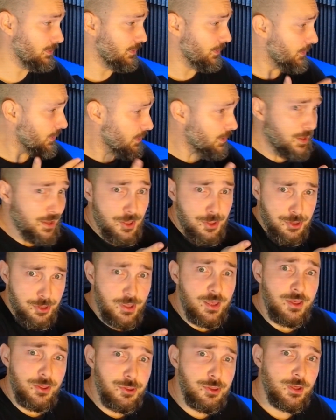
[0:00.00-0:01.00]
this
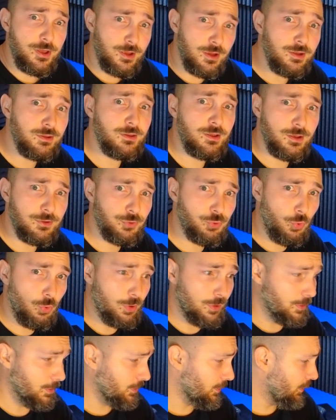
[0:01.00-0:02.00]
is a good
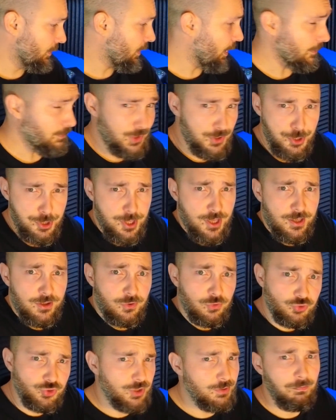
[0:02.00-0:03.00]
controller. I'm not saying you
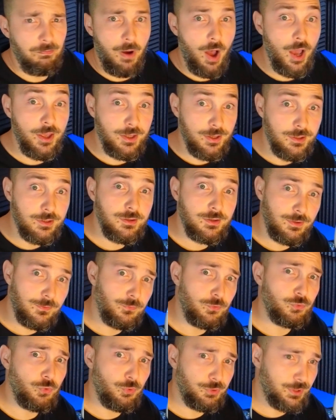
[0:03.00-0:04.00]
should buy it if you
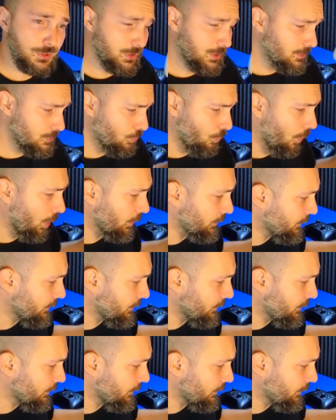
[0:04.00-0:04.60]
don't need one.